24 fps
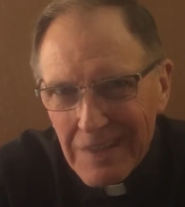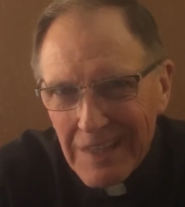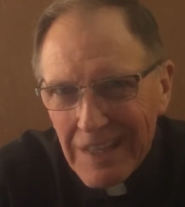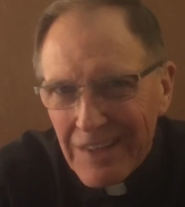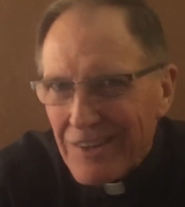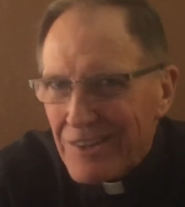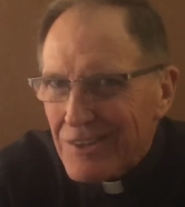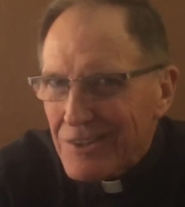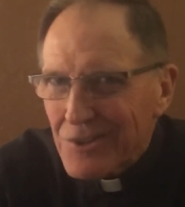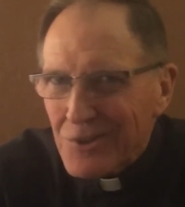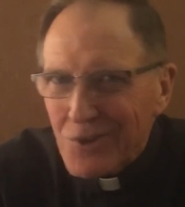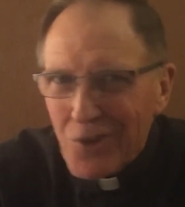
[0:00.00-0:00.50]

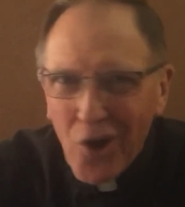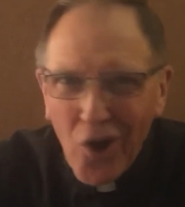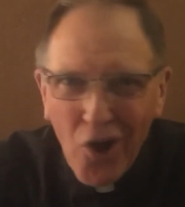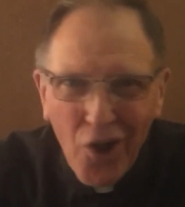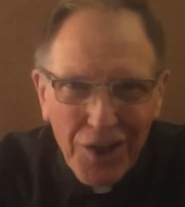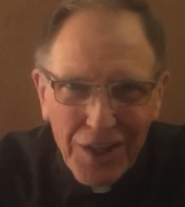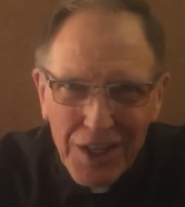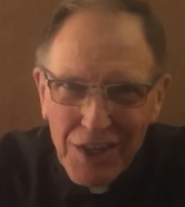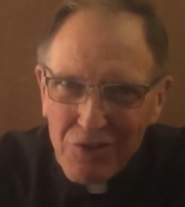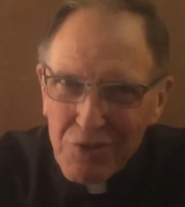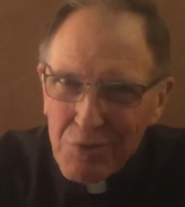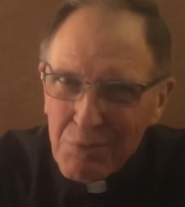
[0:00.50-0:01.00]
And this is
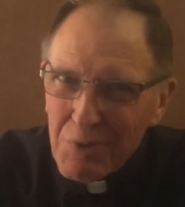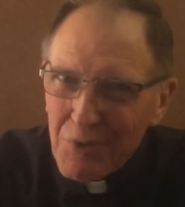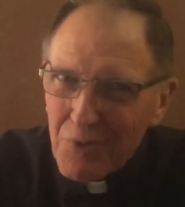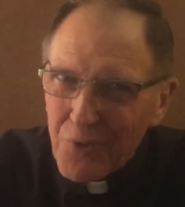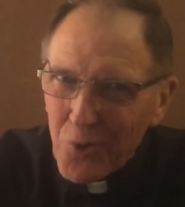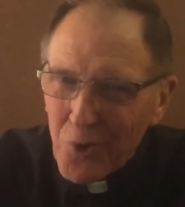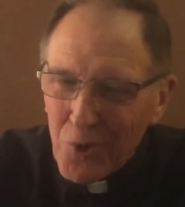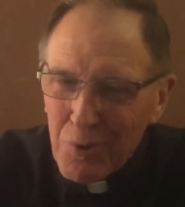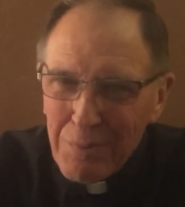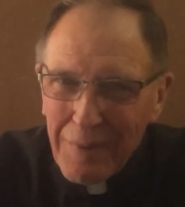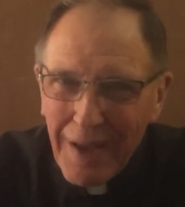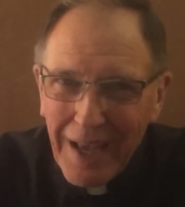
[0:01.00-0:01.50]
all even
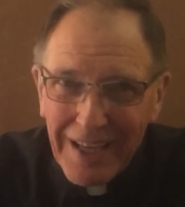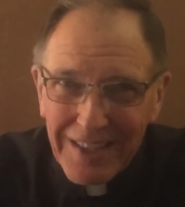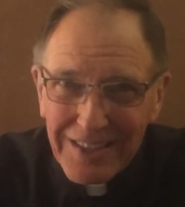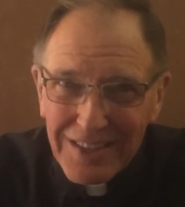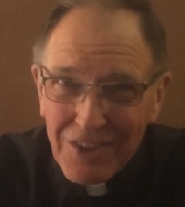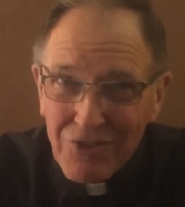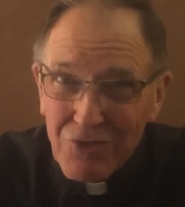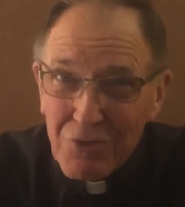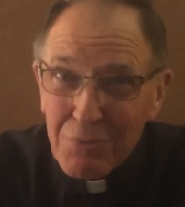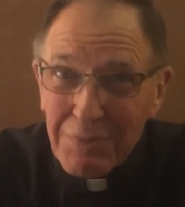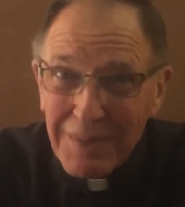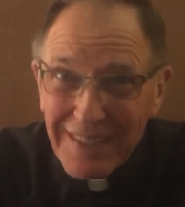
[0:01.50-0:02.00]
before Mass
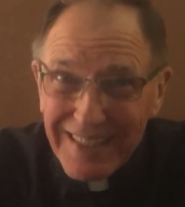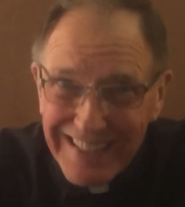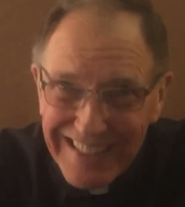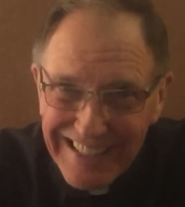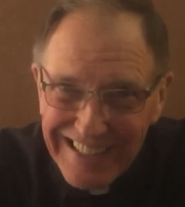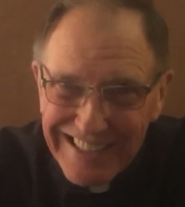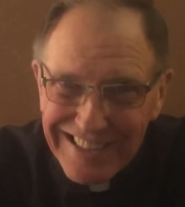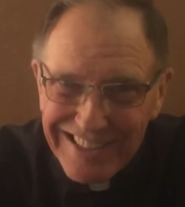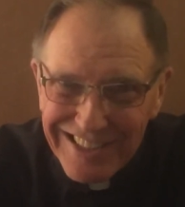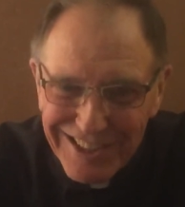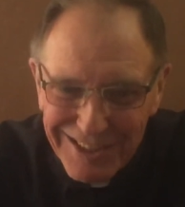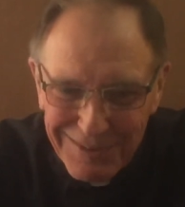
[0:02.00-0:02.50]
even
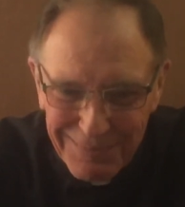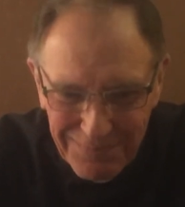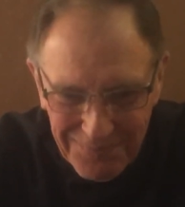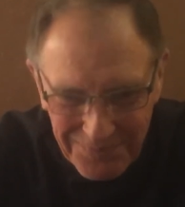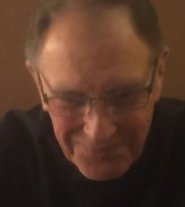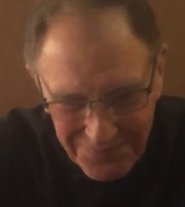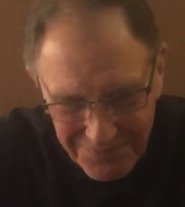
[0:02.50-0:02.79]
begins.